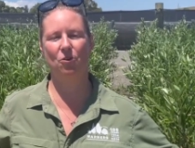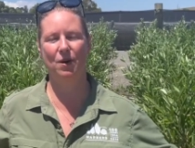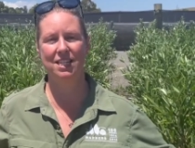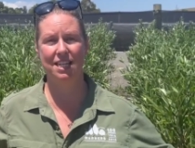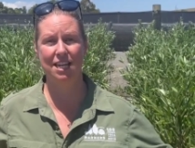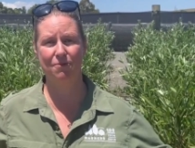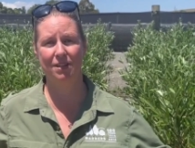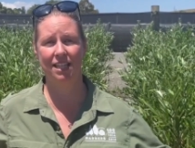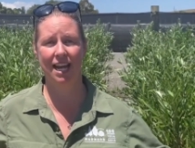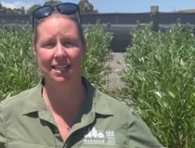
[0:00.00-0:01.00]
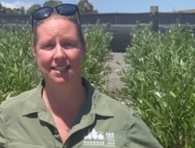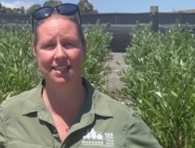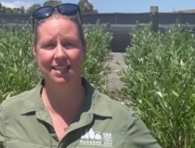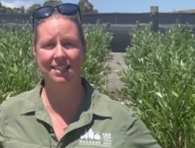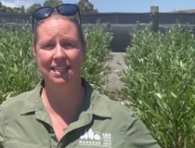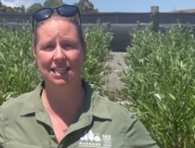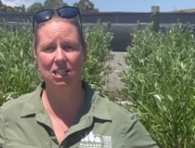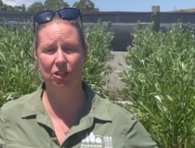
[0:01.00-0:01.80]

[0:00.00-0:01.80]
always a hit with garden centres,